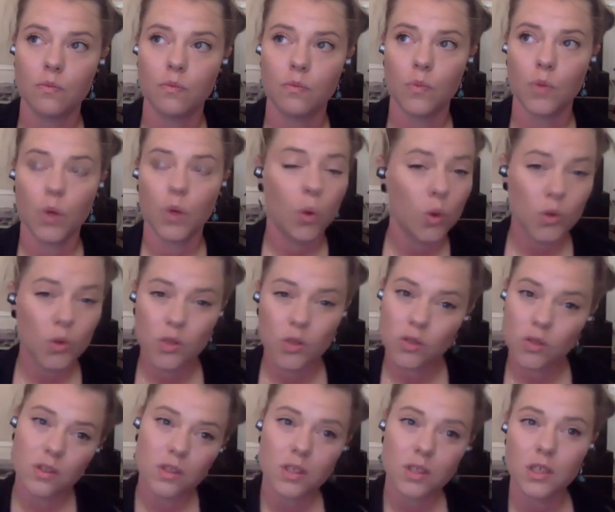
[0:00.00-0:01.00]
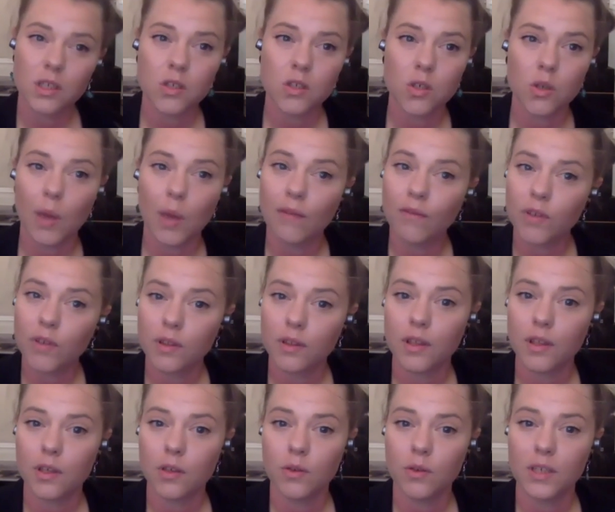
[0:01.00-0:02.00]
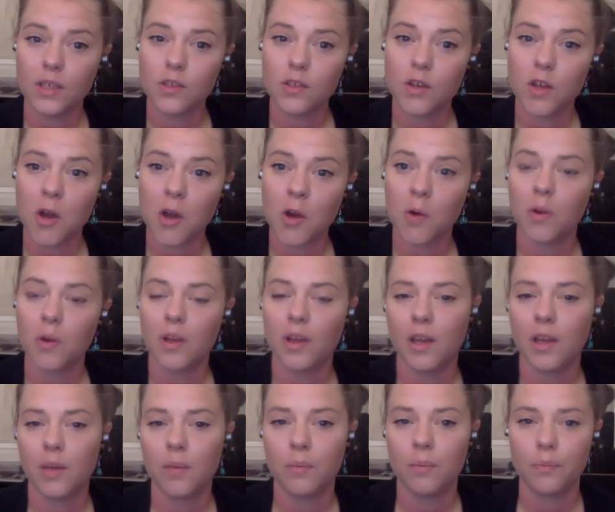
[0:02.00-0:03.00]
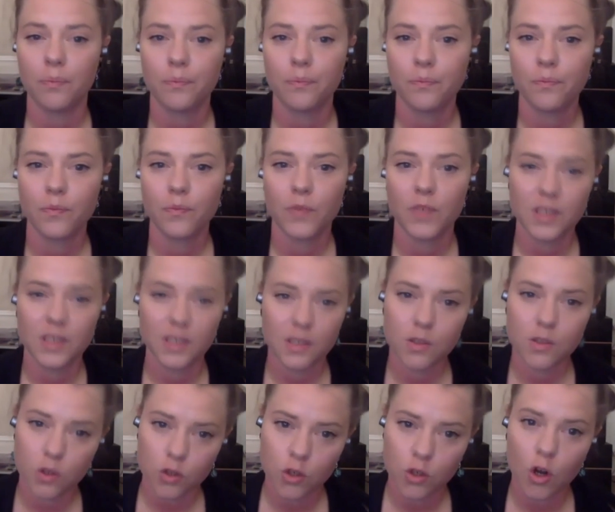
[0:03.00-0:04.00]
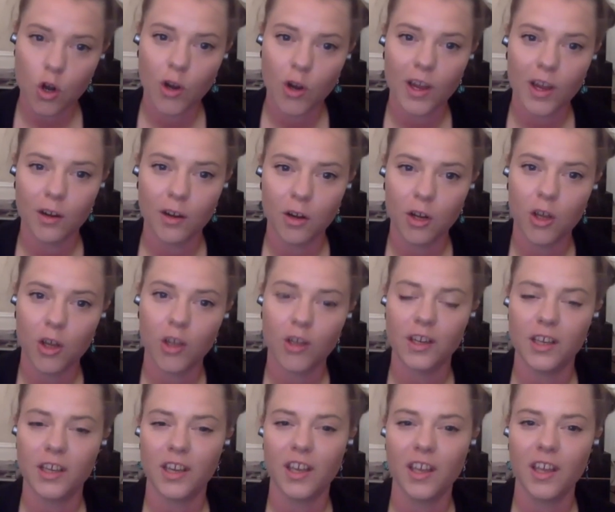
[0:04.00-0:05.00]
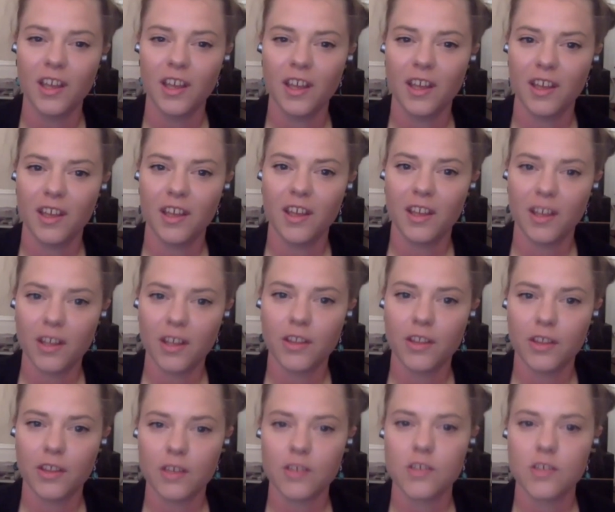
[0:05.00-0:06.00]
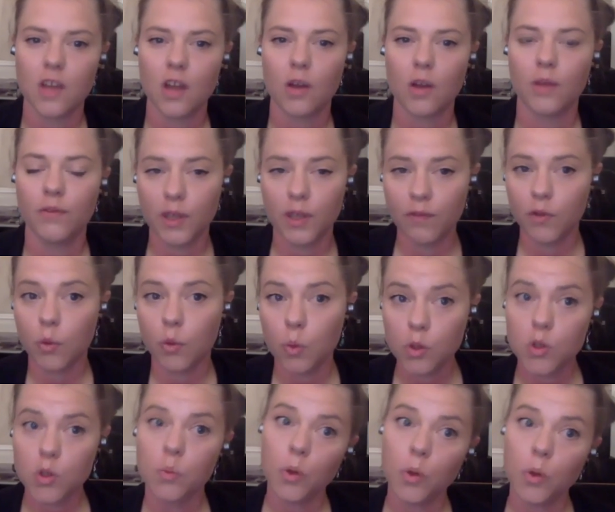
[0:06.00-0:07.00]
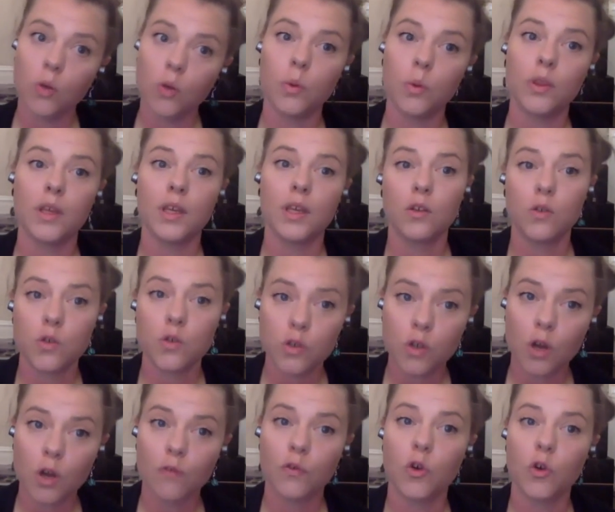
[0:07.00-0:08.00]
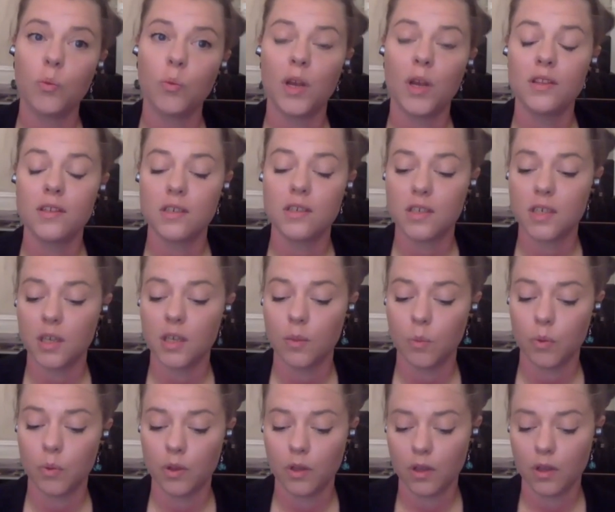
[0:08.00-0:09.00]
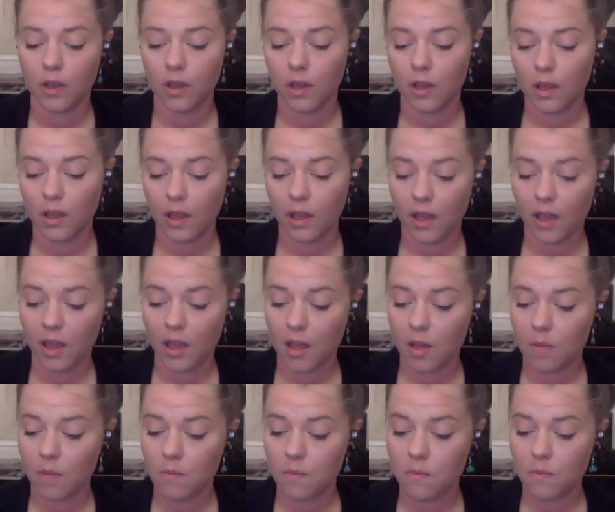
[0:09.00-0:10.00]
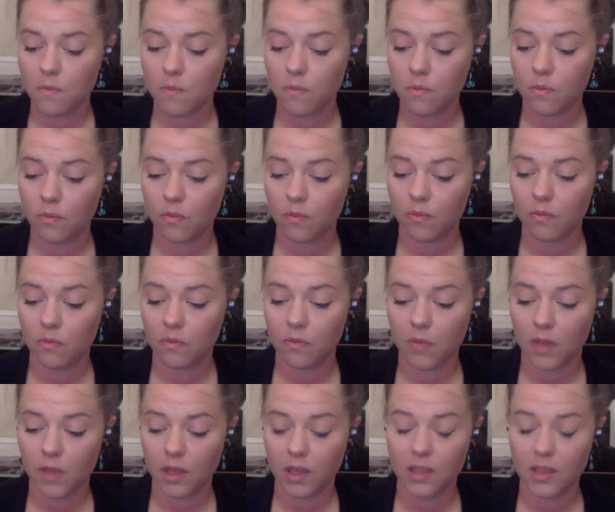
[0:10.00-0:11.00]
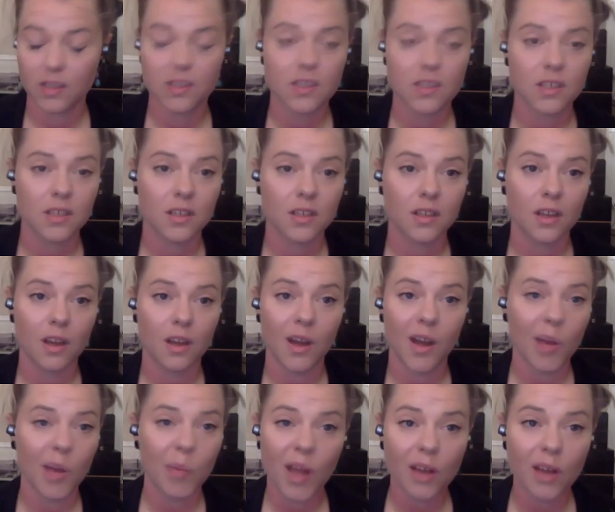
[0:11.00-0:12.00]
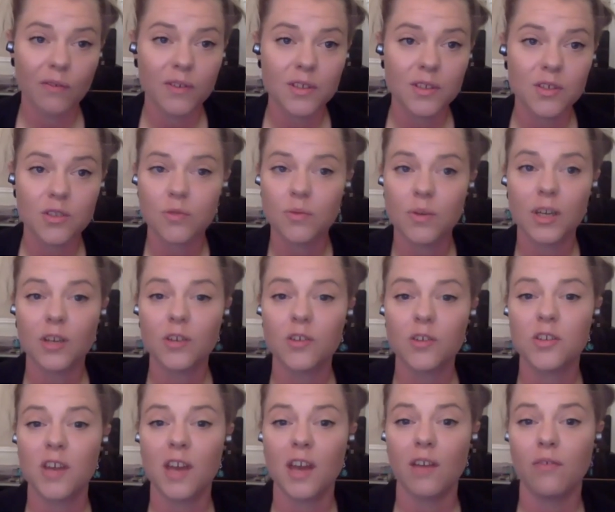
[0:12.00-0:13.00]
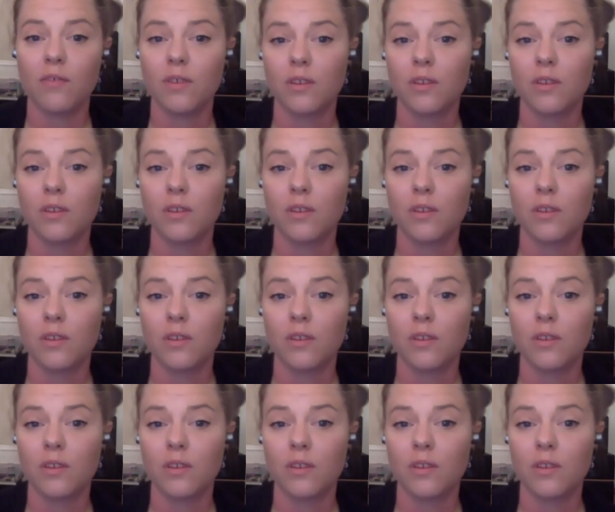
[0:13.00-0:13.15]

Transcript: a course doesn't teach you everything that you need to know. Um, it's, it's such a long kind of learning thing. So if if you want to work with it, you should go for an apprenticeship. Um, and iPath is just really good to have.